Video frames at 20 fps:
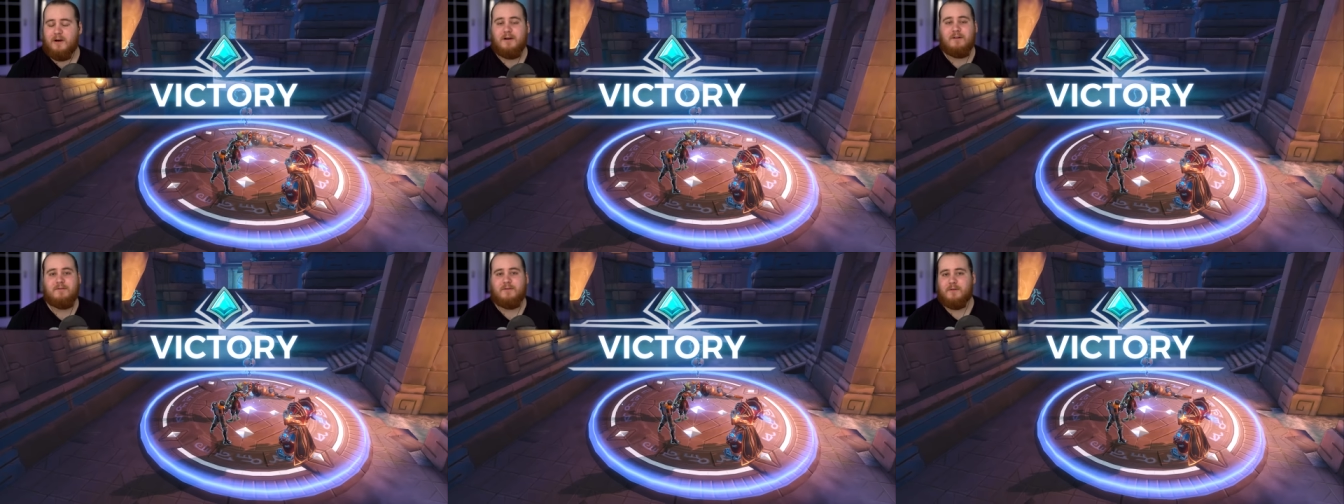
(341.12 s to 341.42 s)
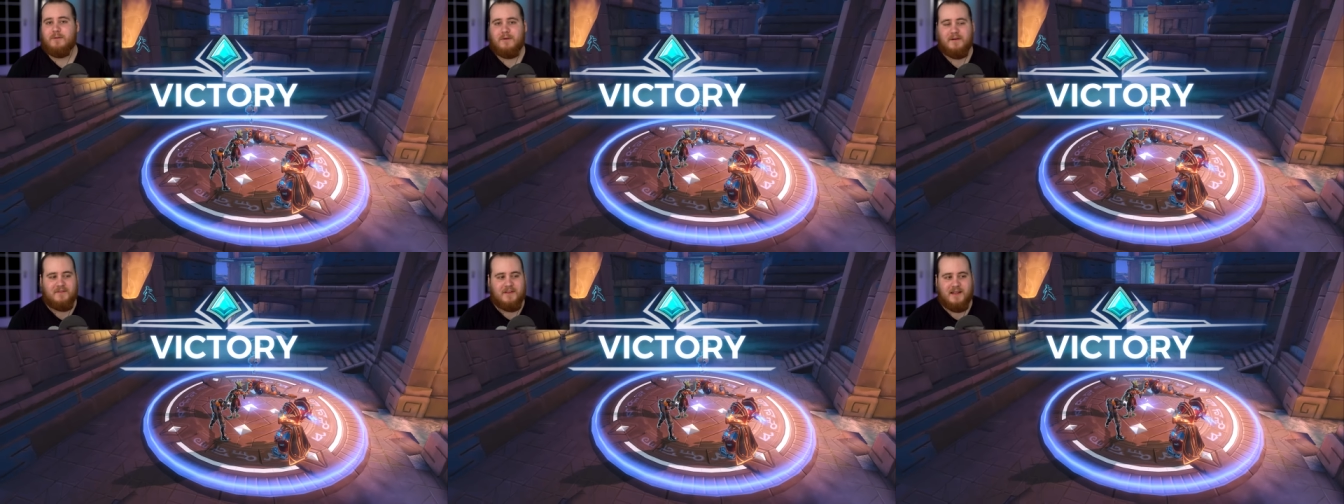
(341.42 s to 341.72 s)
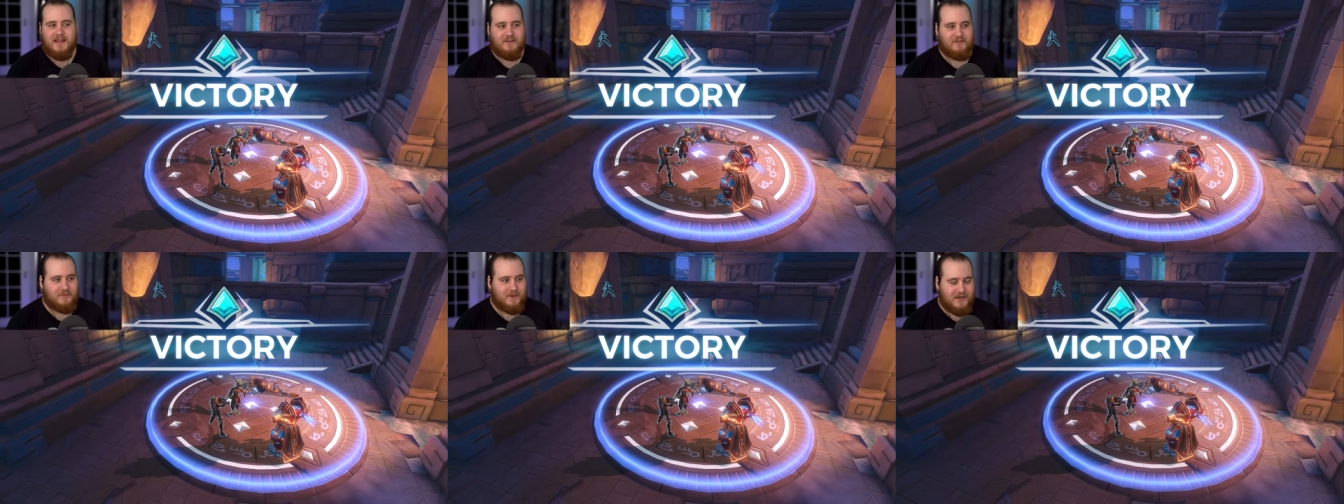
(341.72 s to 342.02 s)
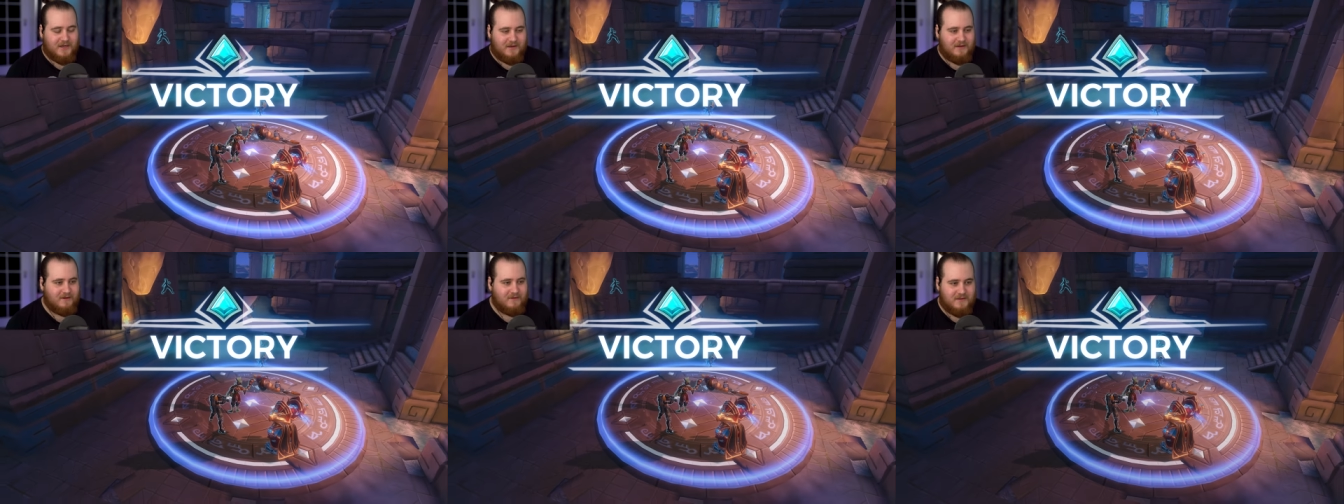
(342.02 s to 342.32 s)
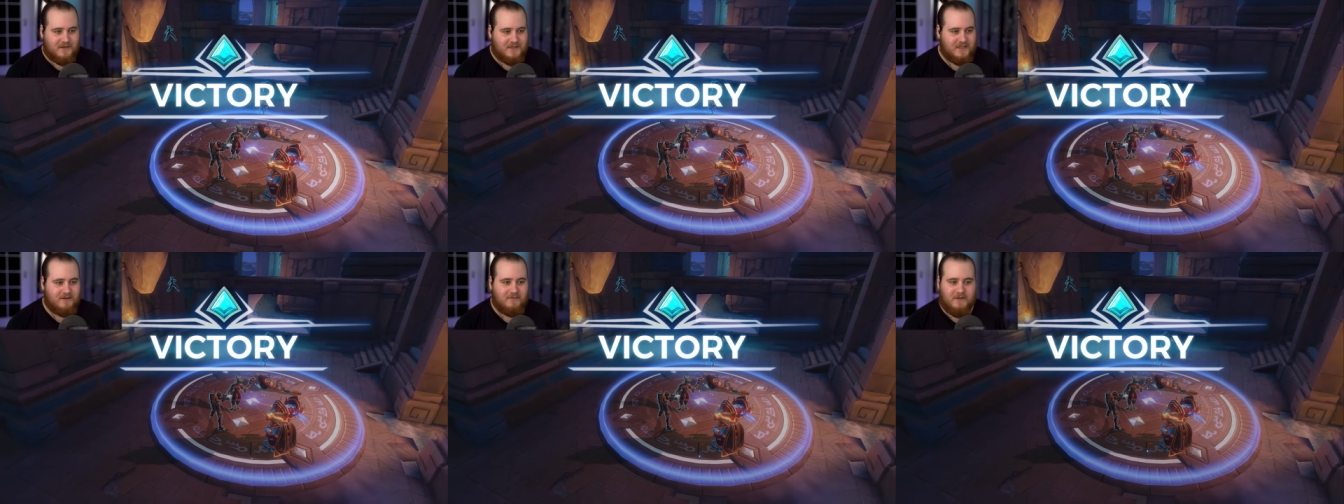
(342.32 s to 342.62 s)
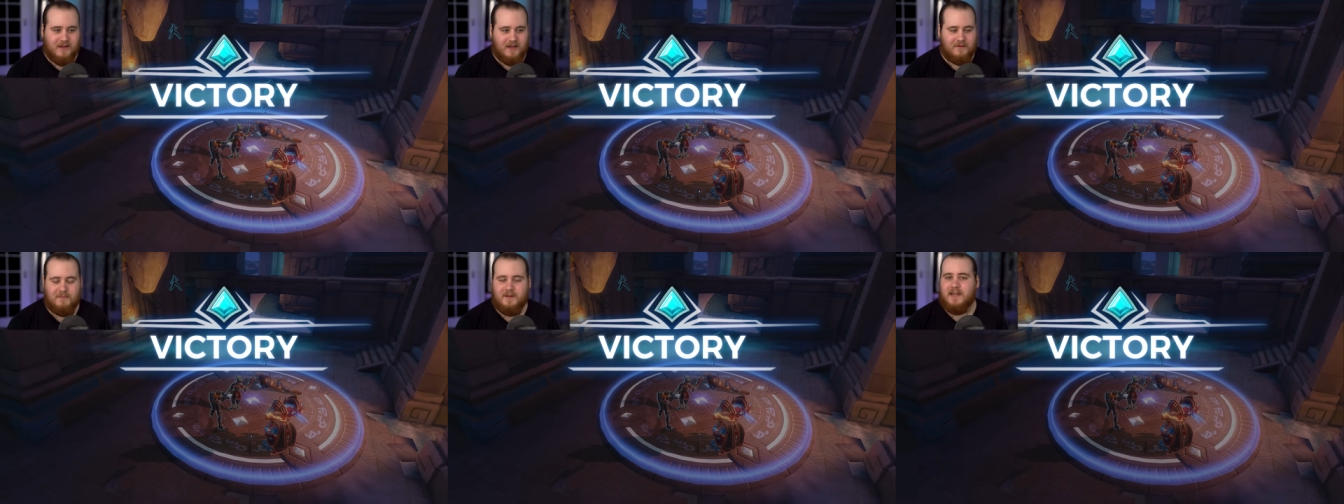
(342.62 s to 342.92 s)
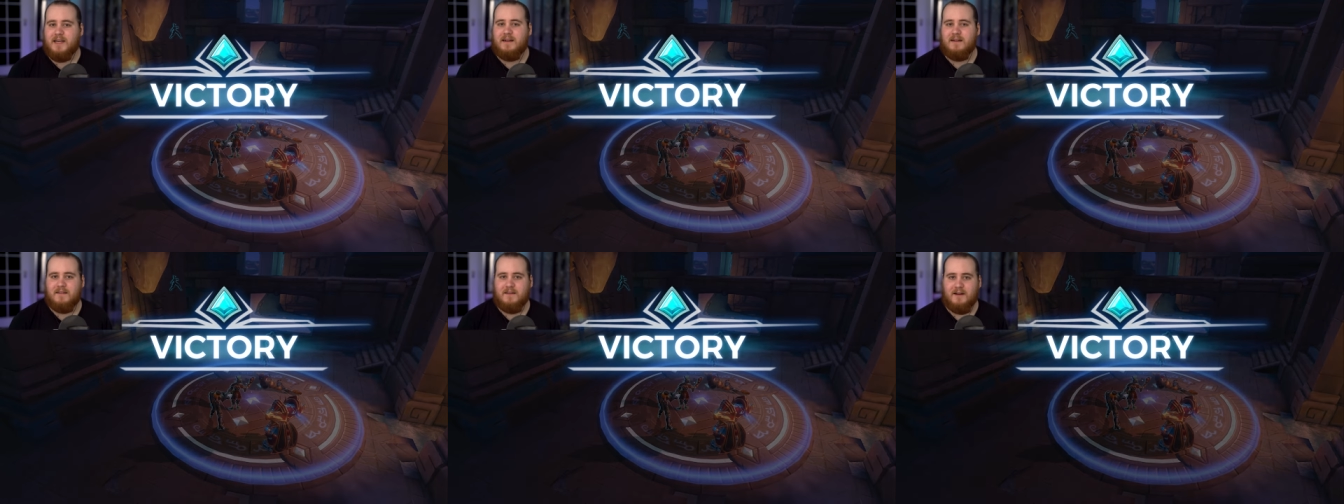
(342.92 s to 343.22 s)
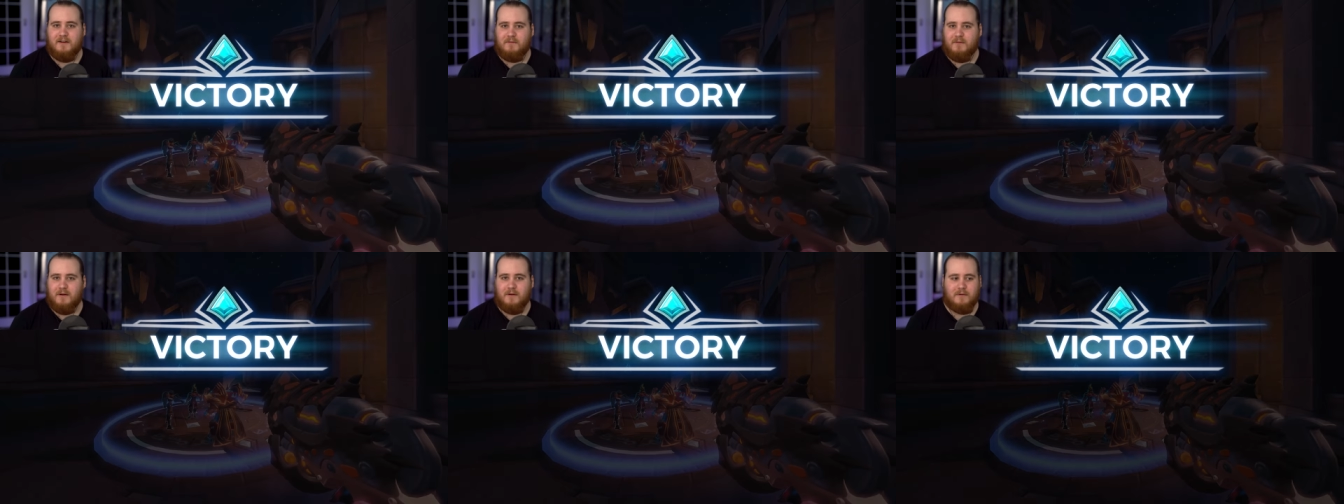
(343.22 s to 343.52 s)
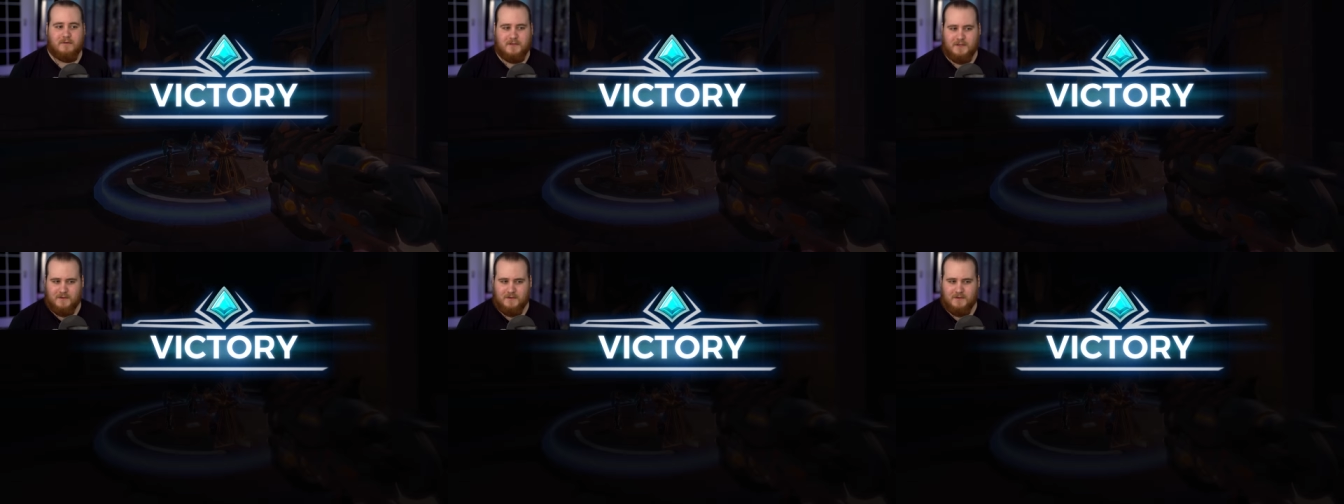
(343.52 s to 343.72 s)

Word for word: Overall, I feel like everybody on the team there played their role.